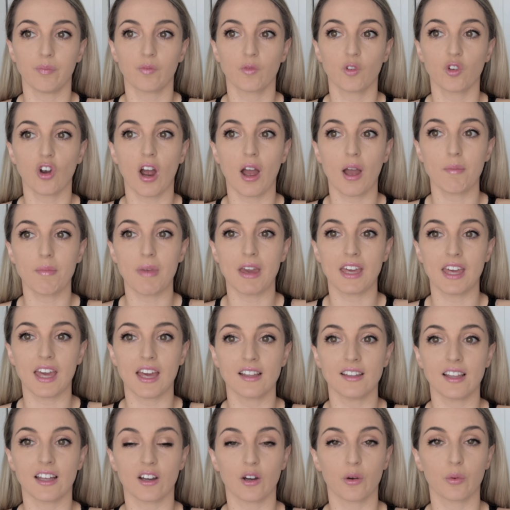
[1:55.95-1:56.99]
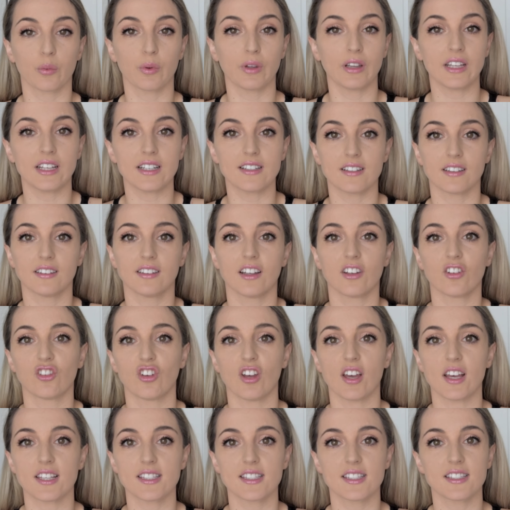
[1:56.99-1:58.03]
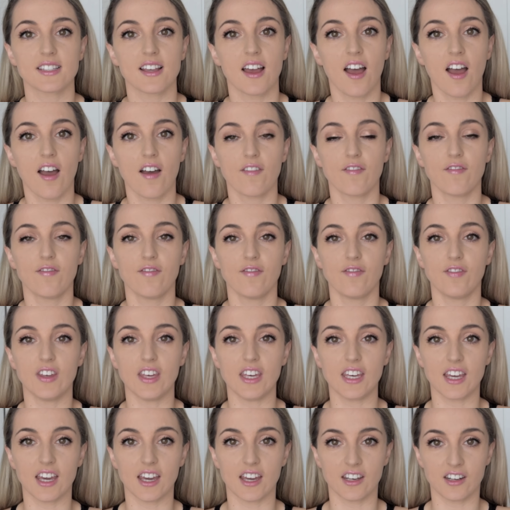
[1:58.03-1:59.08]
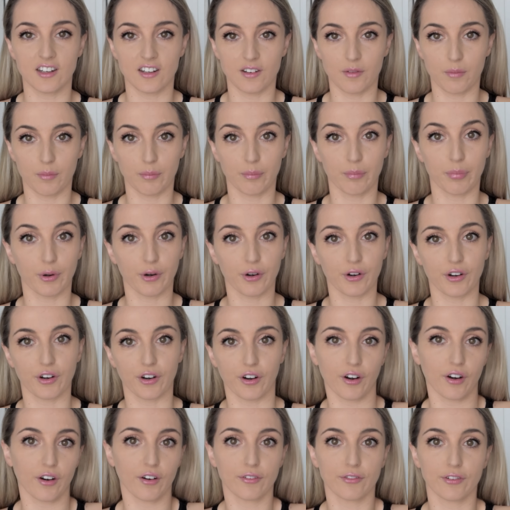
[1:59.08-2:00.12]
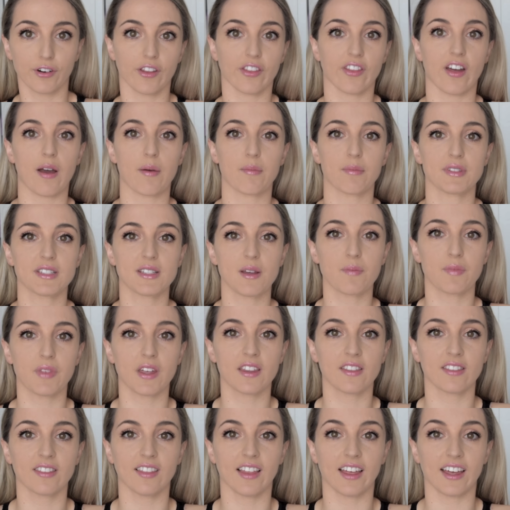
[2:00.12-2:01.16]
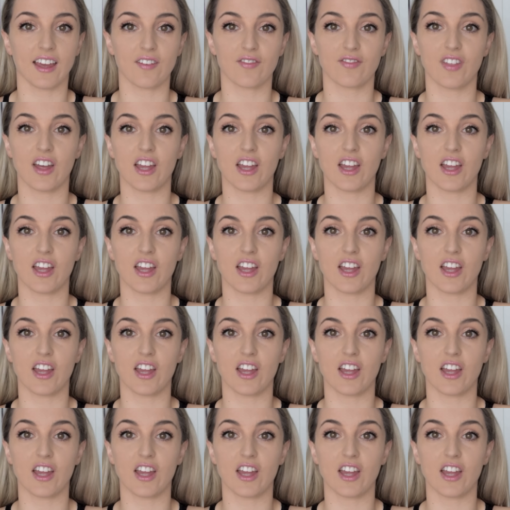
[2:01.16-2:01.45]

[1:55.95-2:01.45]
try making like a really delicious vegan burger for them. Something like, if